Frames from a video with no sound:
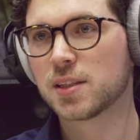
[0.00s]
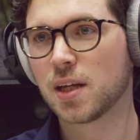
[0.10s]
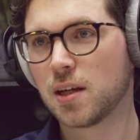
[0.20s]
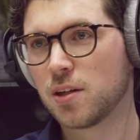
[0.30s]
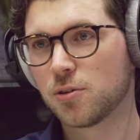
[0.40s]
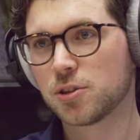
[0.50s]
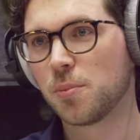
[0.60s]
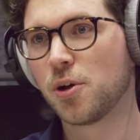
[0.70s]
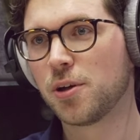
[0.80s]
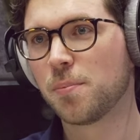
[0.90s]
And then there's 1
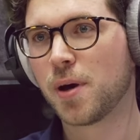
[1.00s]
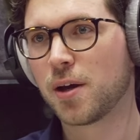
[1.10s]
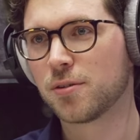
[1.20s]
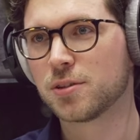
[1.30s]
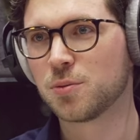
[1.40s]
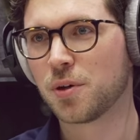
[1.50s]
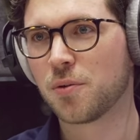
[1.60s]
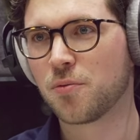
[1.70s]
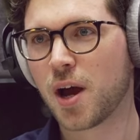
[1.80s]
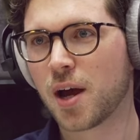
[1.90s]
million patterns
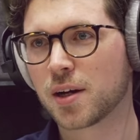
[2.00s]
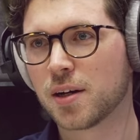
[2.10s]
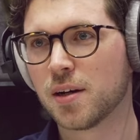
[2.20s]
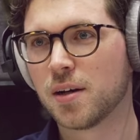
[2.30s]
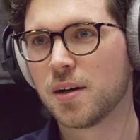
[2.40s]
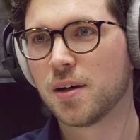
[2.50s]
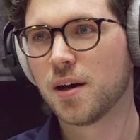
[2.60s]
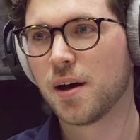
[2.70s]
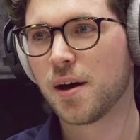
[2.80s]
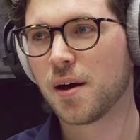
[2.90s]
within RAG
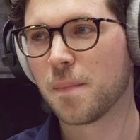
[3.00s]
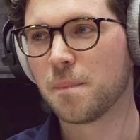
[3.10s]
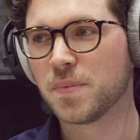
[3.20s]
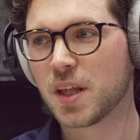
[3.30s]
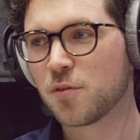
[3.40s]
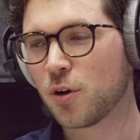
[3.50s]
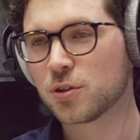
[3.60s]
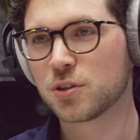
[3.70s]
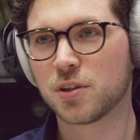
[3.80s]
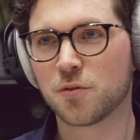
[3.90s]
that
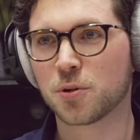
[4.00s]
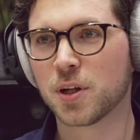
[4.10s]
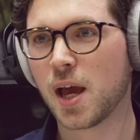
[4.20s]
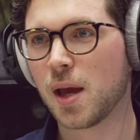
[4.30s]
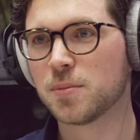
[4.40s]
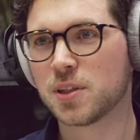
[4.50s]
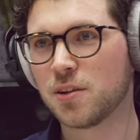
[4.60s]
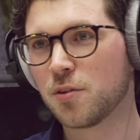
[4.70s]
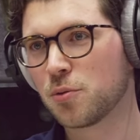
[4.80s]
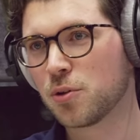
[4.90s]
involves different names and
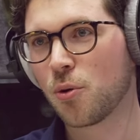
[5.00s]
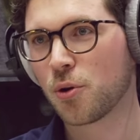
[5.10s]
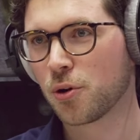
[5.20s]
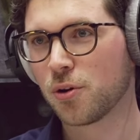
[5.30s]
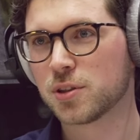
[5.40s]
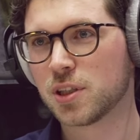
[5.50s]
different orders.